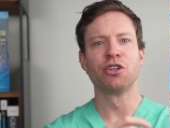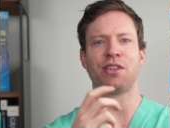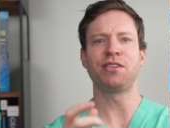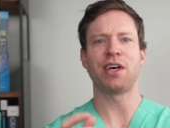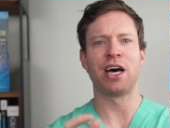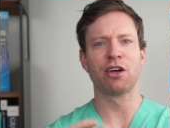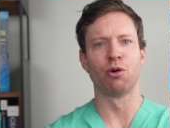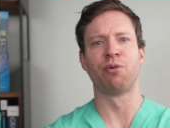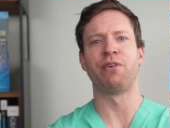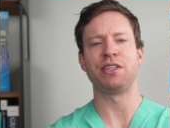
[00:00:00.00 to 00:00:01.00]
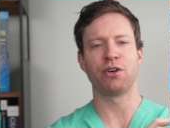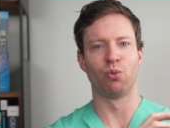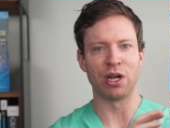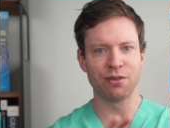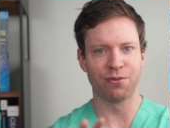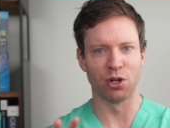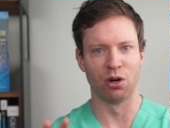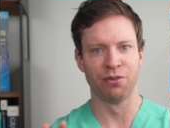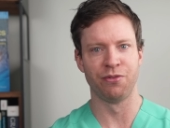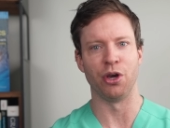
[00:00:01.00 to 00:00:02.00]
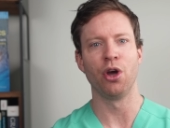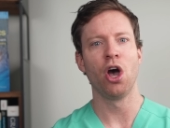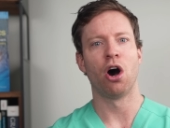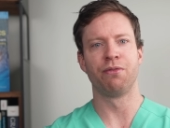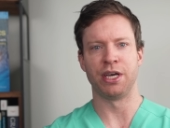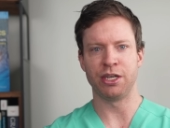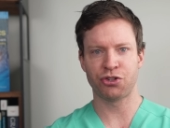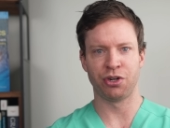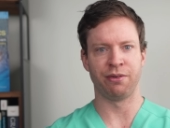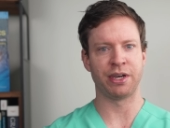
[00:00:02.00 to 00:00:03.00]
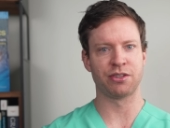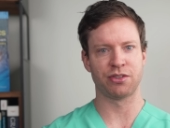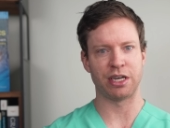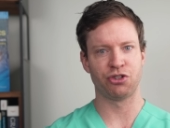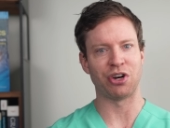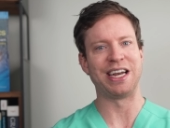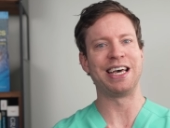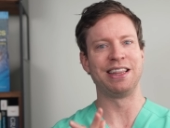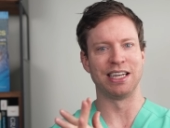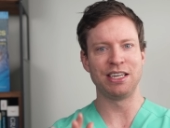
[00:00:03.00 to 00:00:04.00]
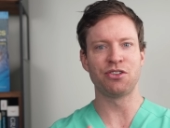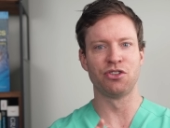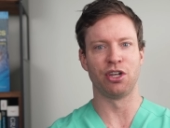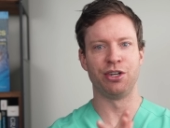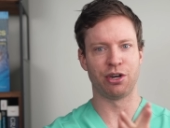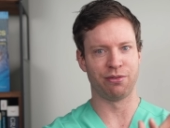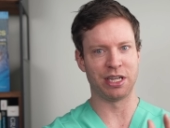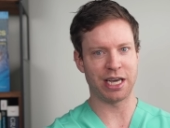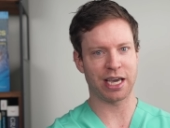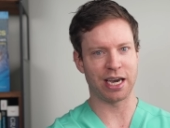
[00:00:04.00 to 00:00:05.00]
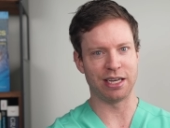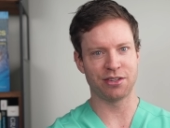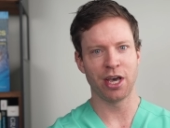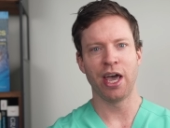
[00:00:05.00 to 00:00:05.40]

So, this article provides a wonderful overview of the history of exercise training and the lessons learned over the decades.